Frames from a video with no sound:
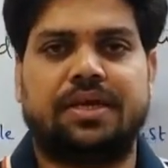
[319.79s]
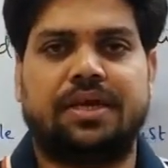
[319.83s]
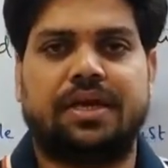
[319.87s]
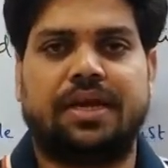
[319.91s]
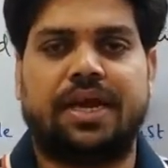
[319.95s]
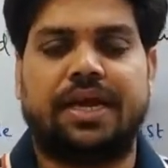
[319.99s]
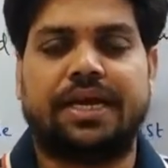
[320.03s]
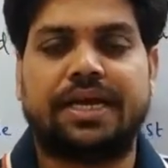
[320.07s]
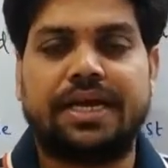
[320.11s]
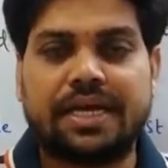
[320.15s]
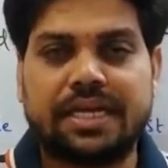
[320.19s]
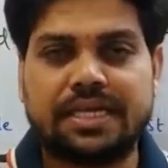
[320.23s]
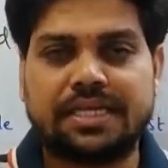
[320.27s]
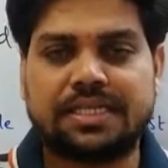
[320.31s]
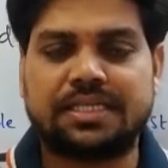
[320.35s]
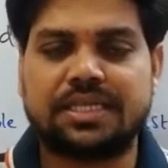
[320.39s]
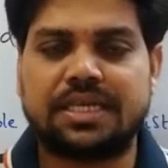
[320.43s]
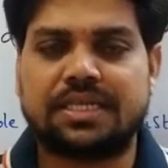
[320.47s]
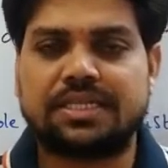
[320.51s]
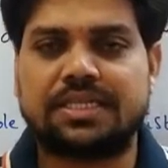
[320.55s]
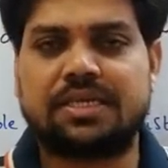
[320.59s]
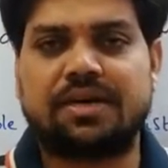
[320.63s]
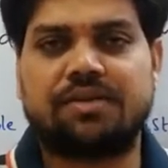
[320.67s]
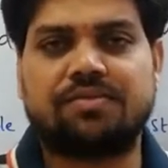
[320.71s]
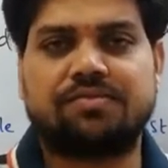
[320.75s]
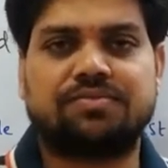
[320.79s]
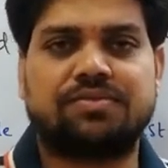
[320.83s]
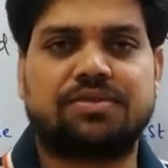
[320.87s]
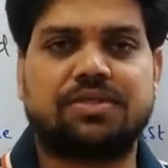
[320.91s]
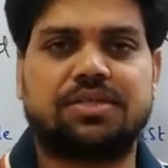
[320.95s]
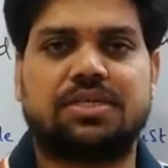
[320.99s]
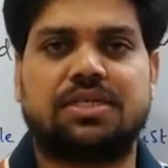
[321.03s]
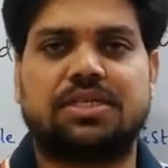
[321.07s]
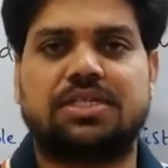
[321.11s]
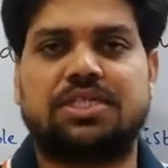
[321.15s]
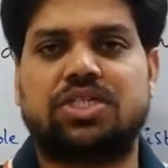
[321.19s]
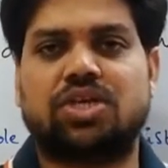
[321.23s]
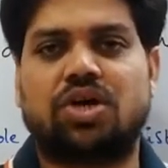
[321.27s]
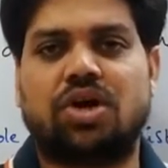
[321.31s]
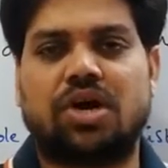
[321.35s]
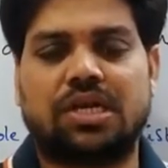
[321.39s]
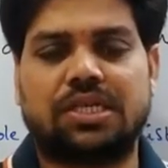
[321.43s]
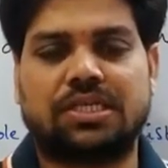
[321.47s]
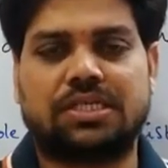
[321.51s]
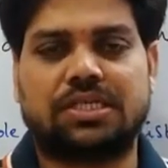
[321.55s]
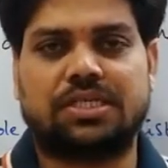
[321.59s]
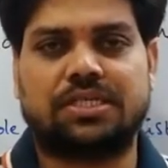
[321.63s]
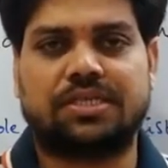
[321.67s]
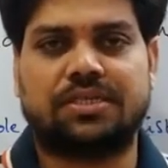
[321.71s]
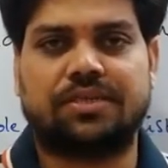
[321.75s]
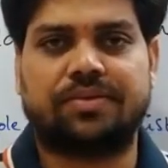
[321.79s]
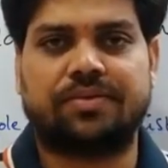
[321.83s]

at a distance of charge,